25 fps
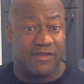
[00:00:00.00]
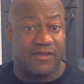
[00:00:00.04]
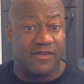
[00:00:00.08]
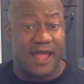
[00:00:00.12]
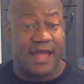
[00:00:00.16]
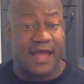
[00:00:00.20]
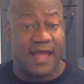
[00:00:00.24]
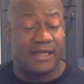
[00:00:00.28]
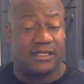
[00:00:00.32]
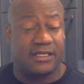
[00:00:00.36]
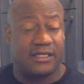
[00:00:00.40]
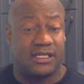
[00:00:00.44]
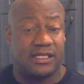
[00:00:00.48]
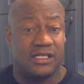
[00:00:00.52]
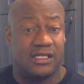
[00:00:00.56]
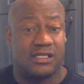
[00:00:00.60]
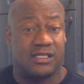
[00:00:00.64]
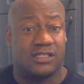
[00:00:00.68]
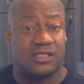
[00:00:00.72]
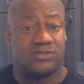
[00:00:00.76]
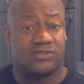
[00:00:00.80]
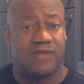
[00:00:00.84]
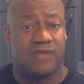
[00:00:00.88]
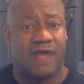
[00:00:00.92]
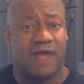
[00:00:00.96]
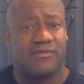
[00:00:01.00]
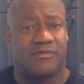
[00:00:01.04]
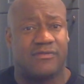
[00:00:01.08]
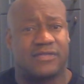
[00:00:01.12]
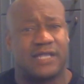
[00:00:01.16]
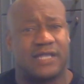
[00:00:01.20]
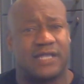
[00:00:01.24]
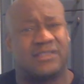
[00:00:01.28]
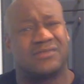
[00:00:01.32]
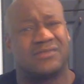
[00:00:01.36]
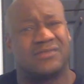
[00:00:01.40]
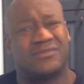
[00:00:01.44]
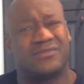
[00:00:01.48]
the guy getting his driver's
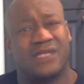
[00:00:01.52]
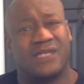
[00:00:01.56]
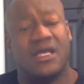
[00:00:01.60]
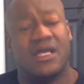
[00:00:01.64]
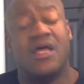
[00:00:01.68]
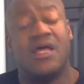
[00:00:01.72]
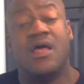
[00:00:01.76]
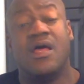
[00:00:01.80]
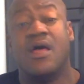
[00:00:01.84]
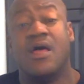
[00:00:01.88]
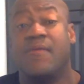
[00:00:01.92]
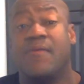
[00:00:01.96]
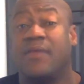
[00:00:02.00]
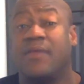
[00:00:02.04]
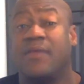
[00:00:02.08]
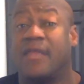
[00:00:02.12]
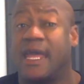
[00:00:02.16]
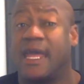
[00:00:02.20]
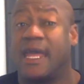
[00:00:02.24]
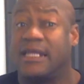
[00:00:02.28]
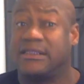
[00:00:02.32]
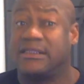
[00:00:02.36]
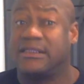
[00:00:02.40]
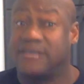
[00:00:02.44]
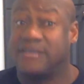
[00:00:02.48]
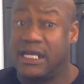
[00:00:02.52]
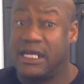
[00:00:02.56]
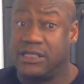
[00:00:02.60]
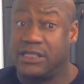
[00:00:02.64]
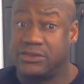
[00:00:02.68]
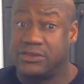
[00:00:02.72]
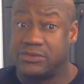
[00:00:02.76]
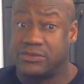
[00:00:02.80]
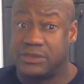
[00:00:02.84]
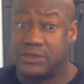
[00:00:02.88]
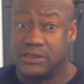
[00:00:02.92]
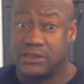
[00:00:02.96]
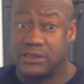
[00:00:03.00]
license. But that is
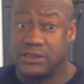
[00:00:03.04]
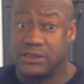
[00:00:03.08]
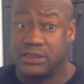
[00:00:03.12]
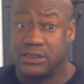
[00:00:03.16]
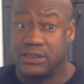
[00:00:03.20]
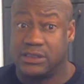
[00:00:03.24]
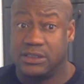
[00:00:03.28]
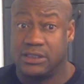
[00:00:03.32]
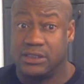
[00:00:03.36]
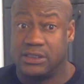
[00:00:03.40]
dangerous.